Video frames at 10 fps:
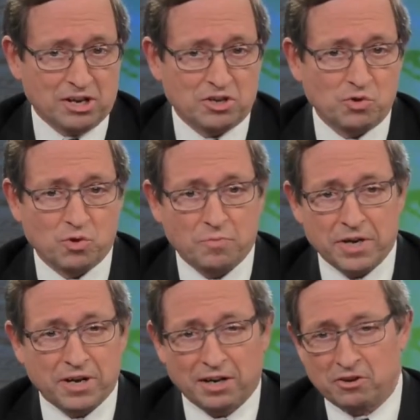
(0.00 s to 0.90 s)
issue, will
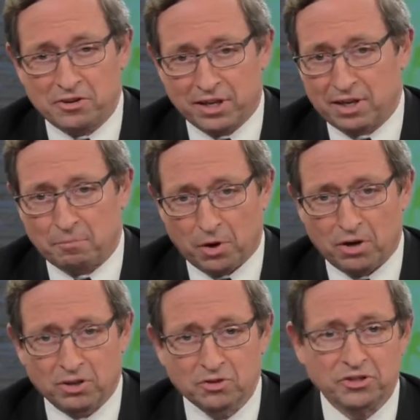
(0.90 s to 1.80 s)
be Dr. Dillon
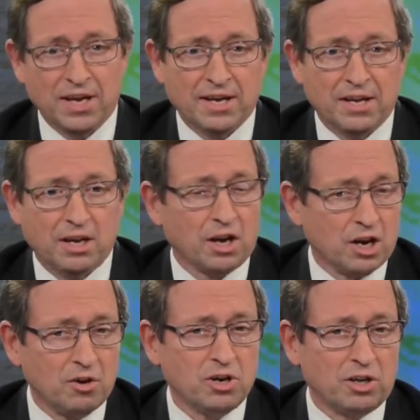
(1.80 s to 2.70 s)
Burroughs,
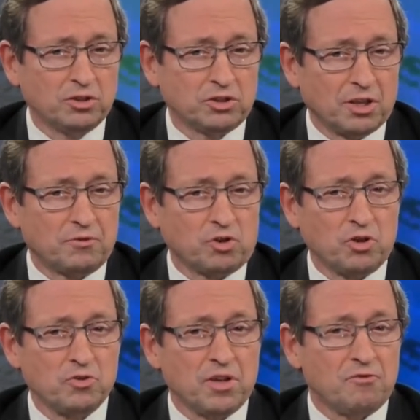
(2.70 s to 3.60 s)
co host of
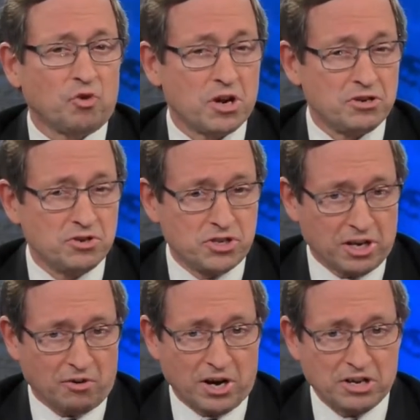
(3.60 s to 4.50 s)
Truth for a New
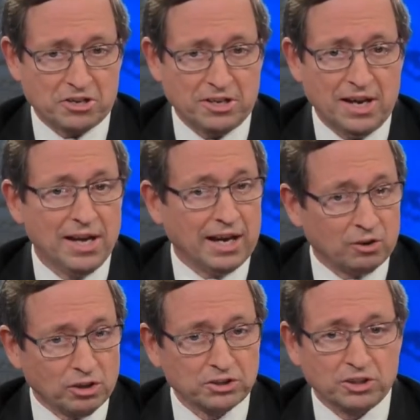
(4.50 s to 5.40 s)
Generation
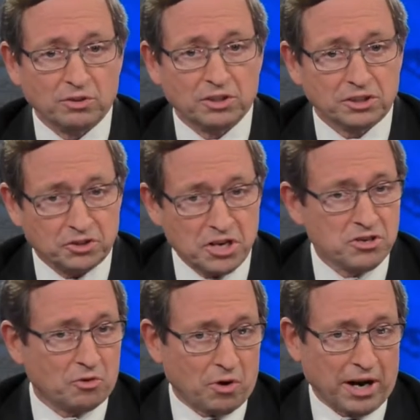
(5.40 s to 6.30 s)
and also
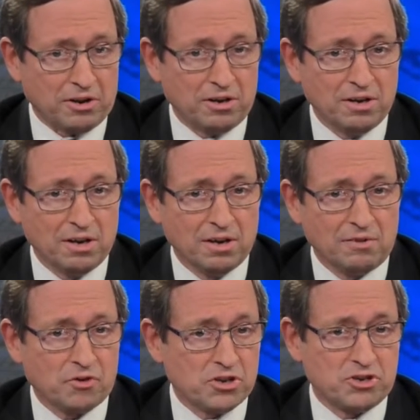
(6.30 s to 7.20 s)
senior writer
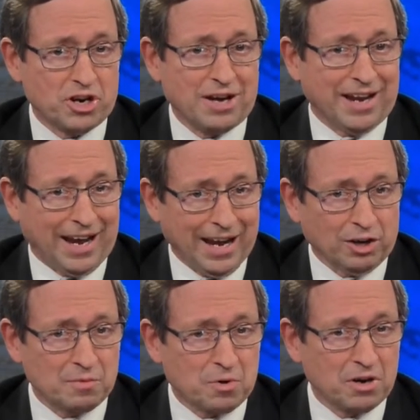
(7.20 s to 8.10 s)
for the John
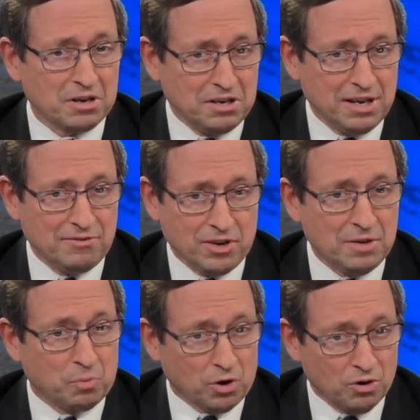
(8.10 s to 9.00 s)
Ankerberg
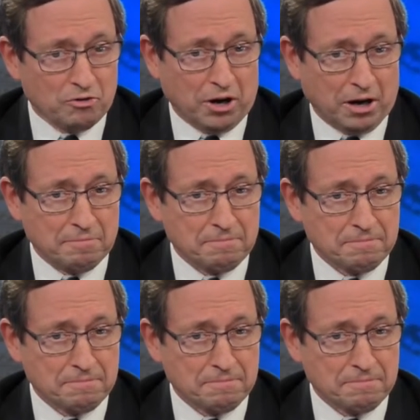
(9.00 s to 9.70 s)
TV program.